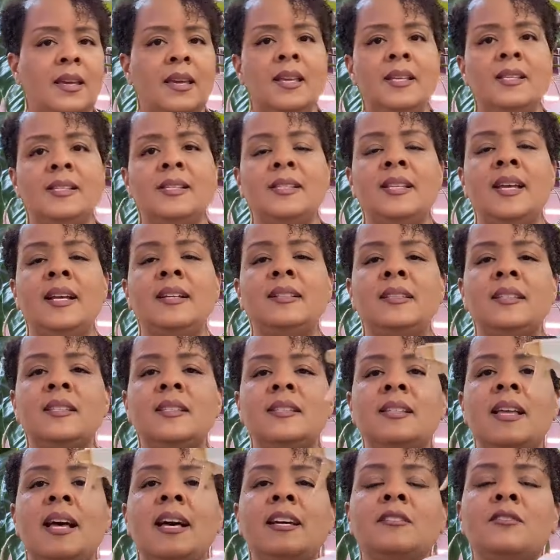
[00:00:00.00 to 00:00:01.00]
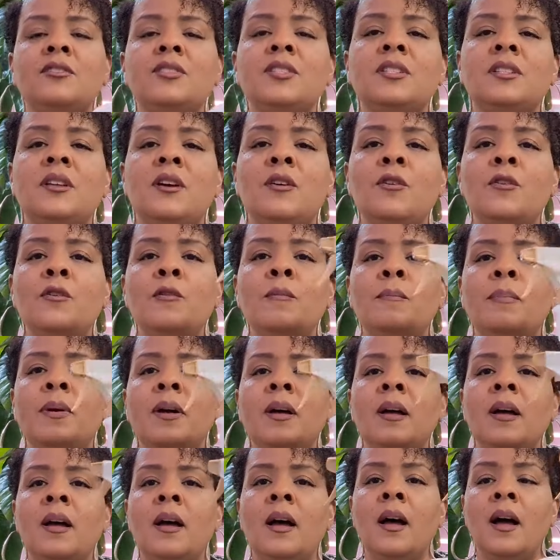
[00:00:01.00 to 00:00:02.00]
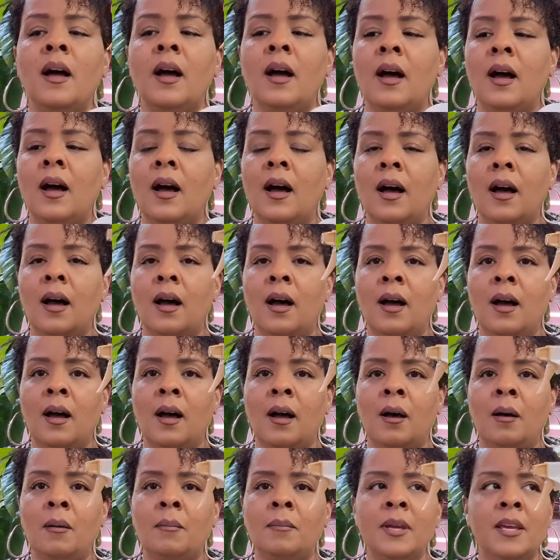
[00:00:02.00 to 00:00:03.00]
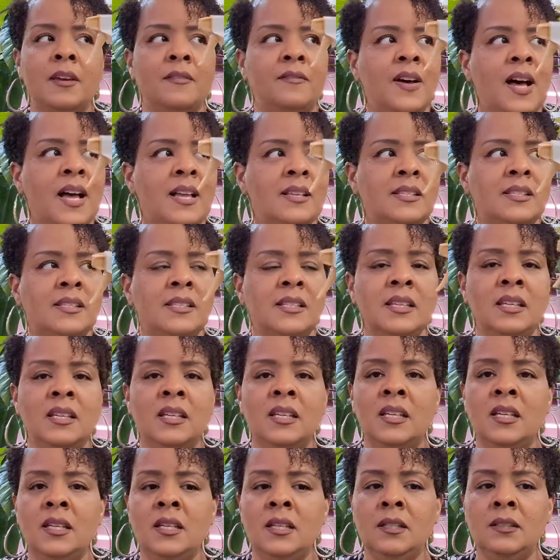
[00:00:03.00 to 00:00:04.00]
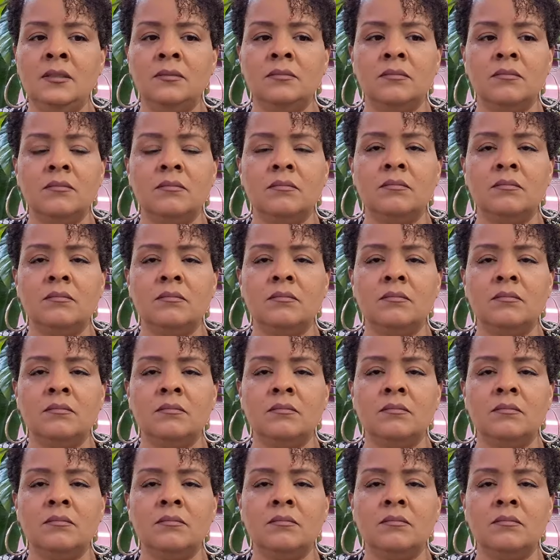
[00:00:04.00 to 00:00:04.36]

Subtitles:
insecticidal soap. If I see,